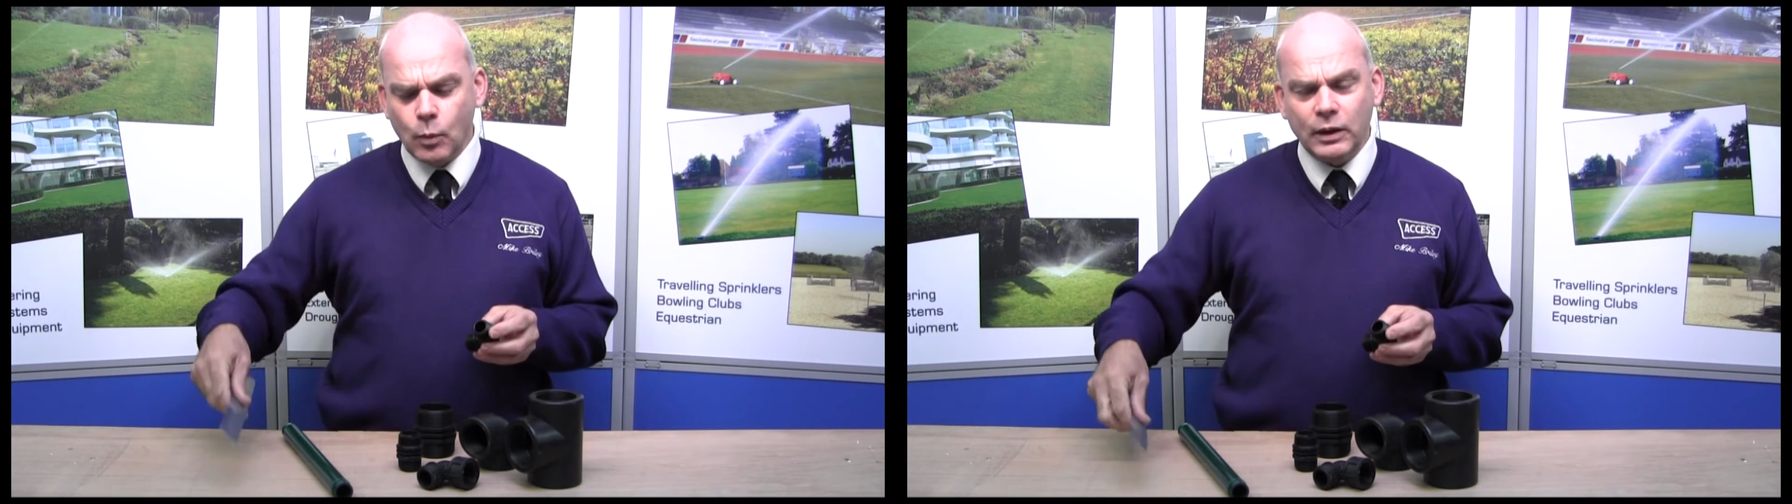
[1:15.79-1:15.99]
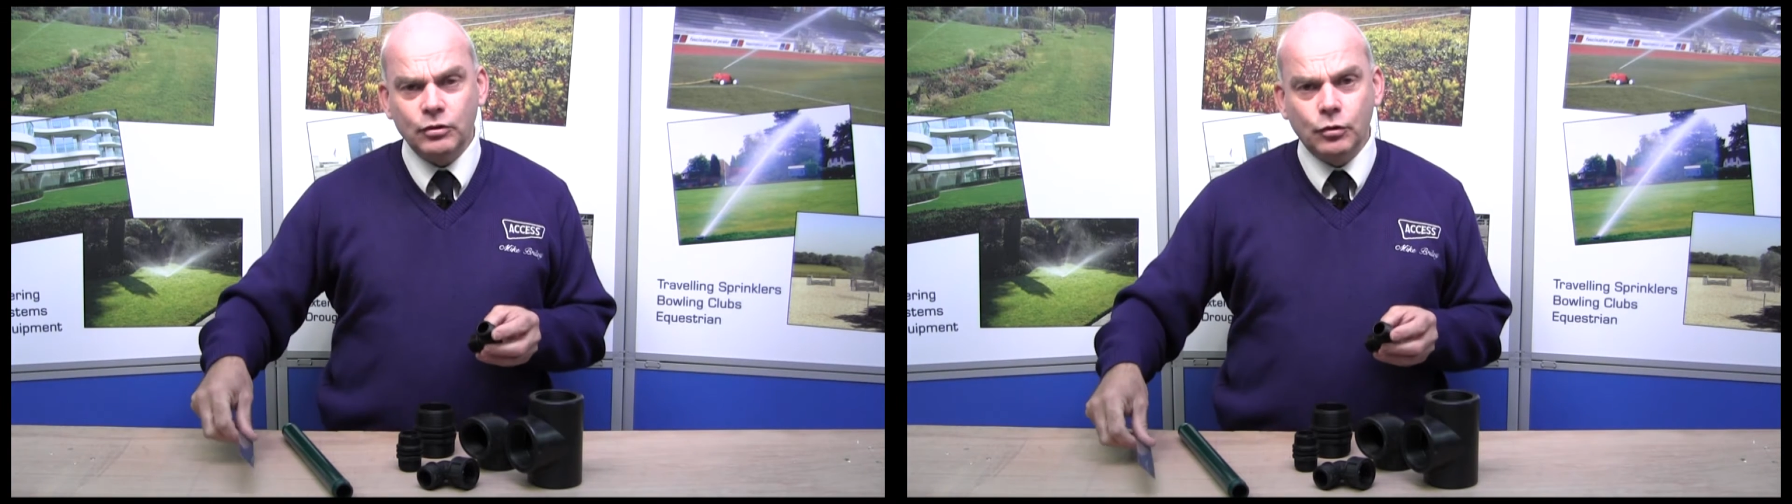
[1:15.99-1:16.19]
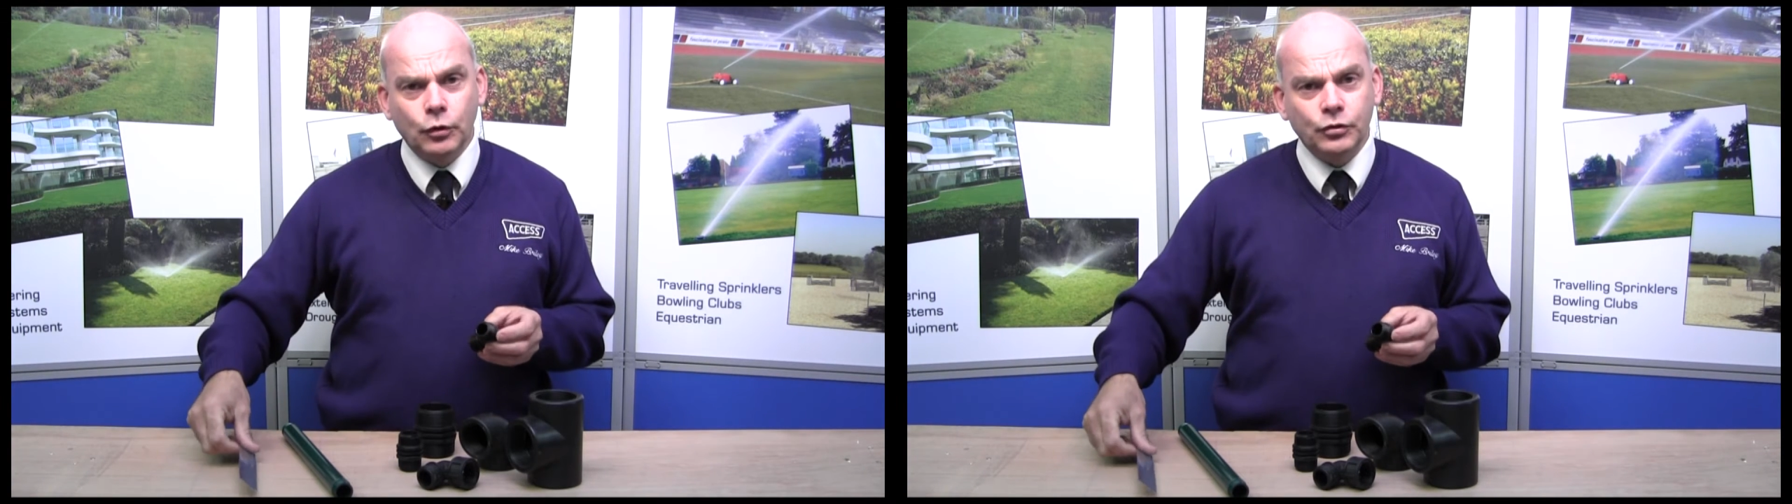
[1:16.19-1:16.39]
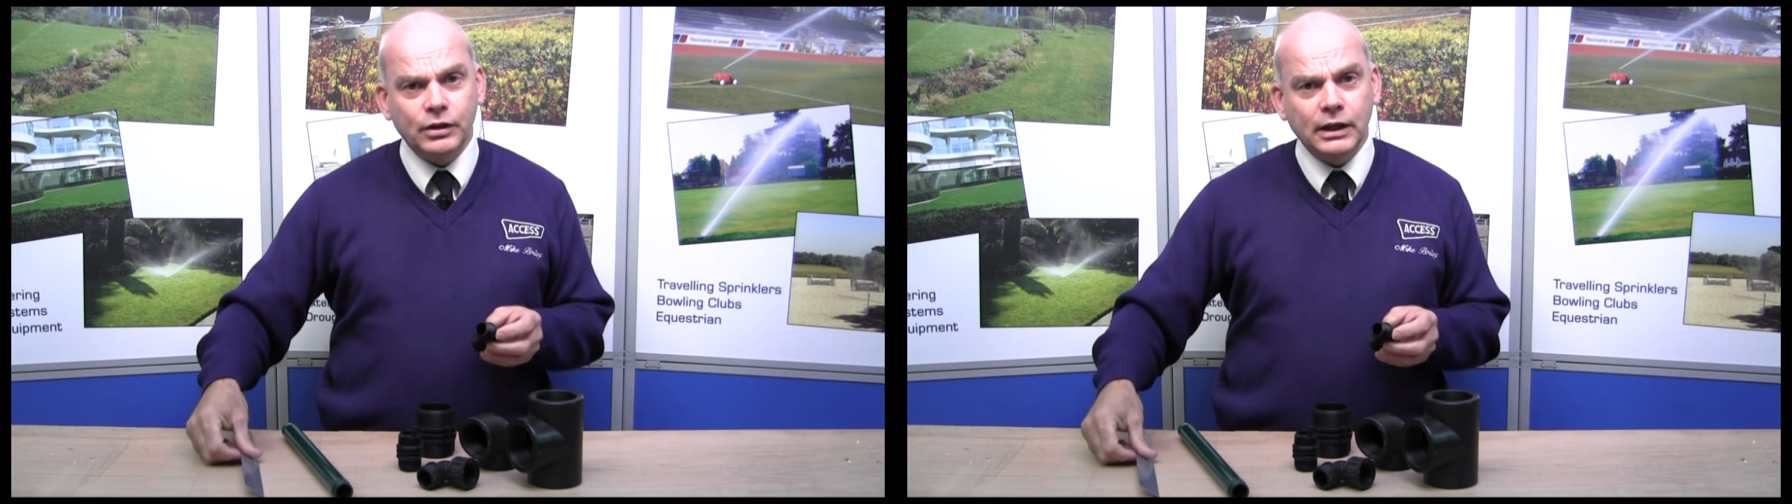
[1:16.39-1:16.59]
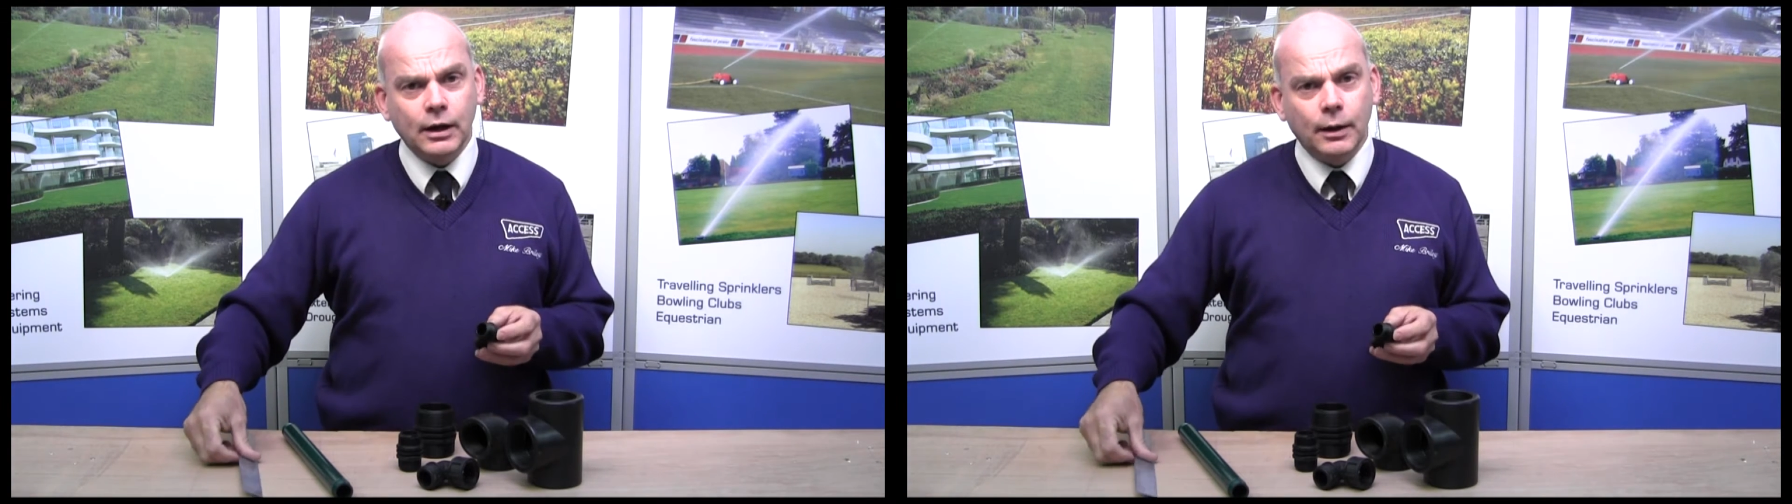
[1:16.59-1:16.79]
when you're
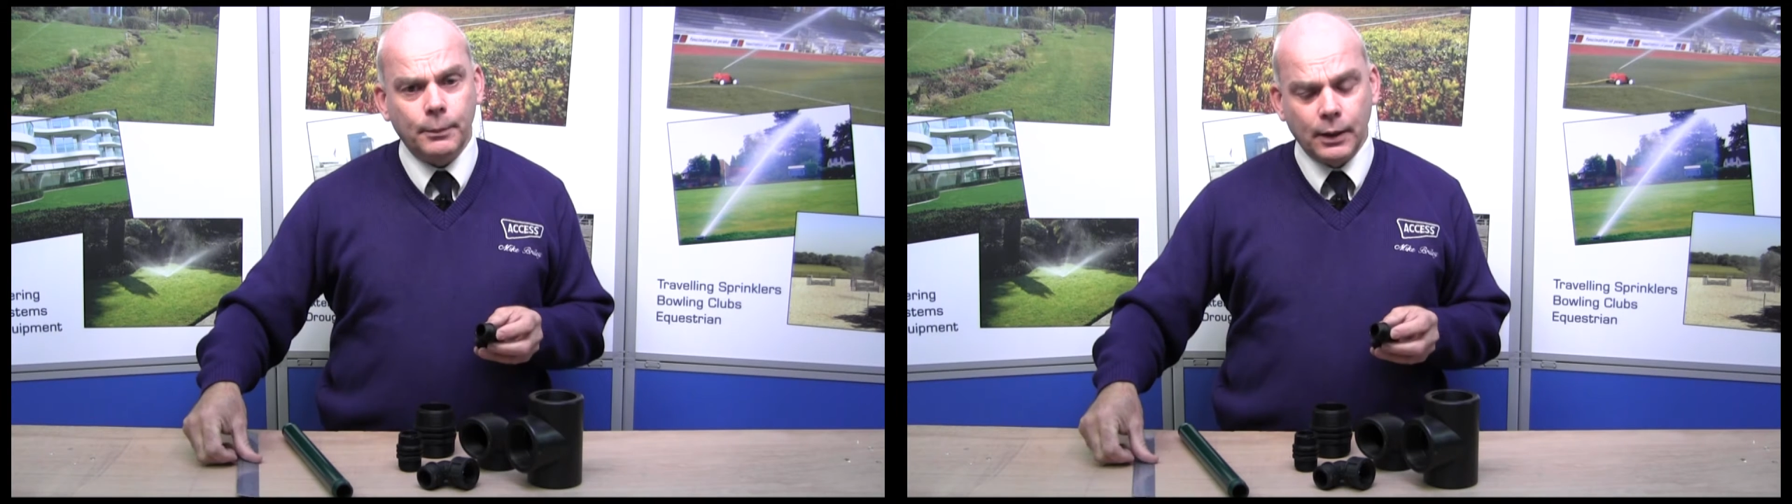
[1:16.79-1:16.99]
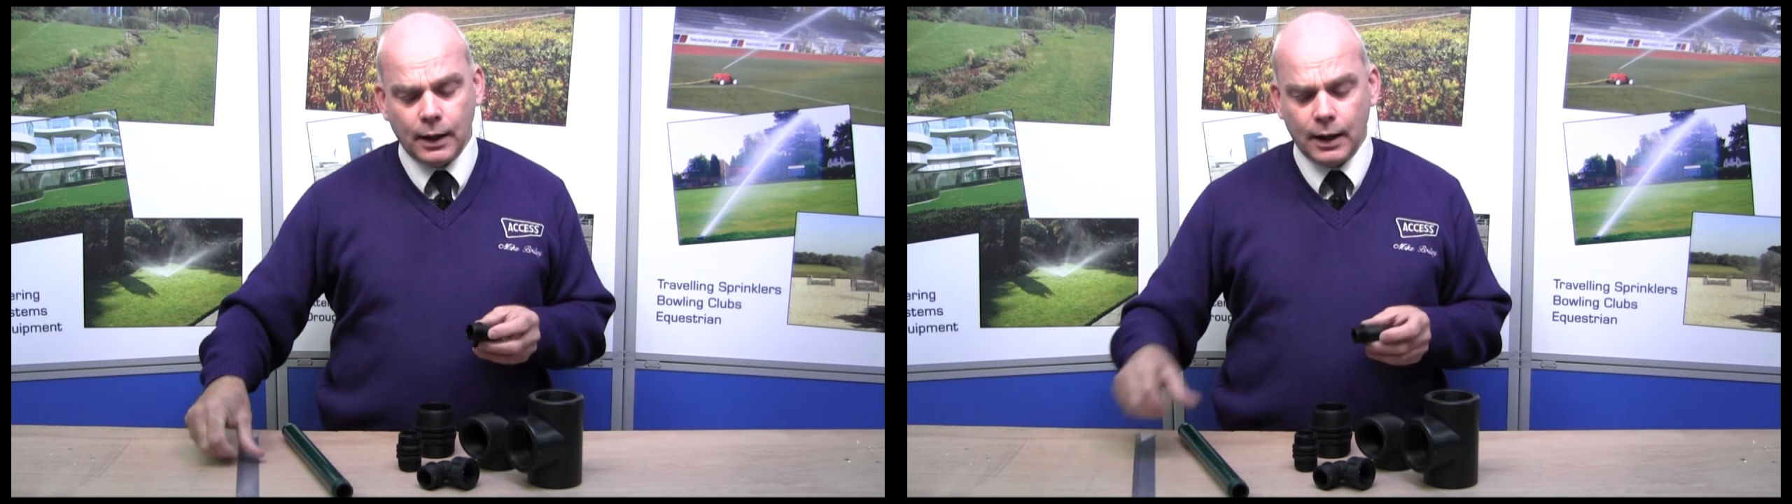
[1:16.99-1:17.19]
ordering up